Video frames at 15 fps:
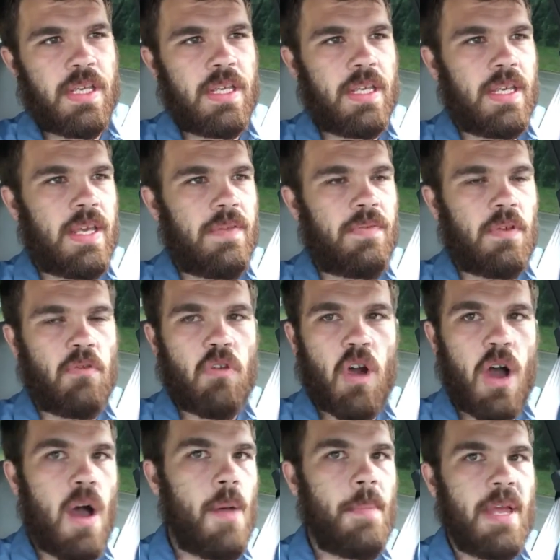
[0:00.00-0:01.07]
if you
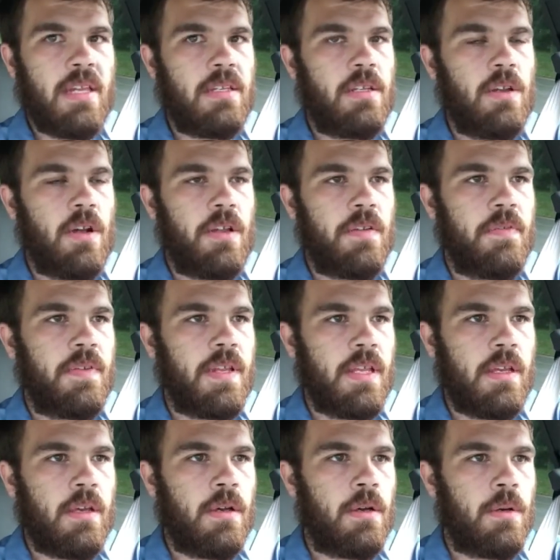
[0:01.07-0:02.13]
commented on a
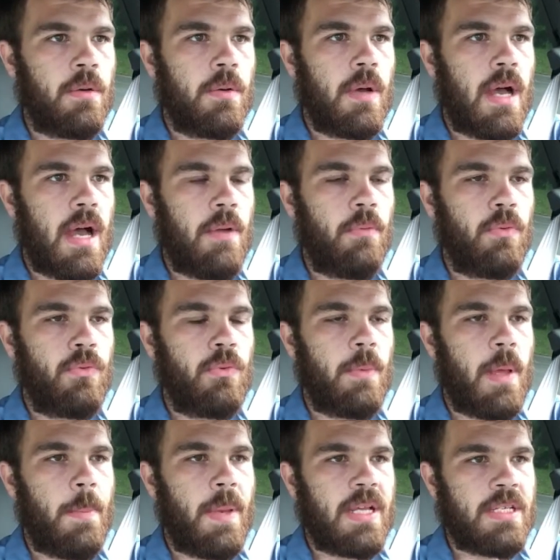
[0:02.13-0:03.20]
video, I will do my
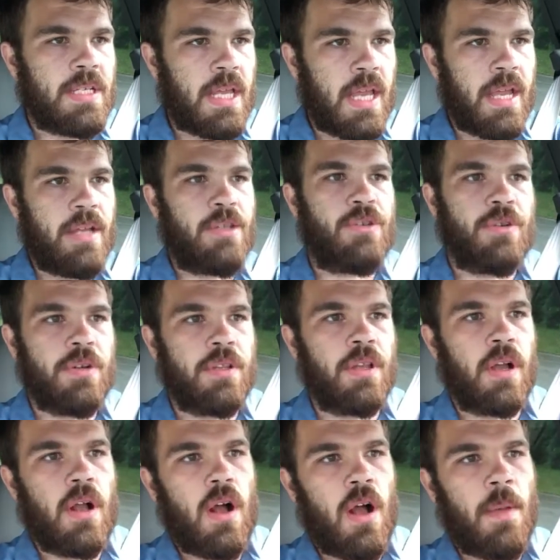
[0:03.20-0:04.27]
best to answer it in the
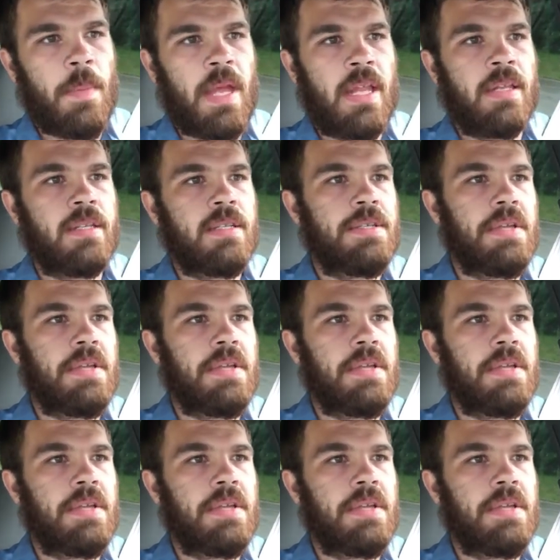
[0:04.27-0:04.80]
comments.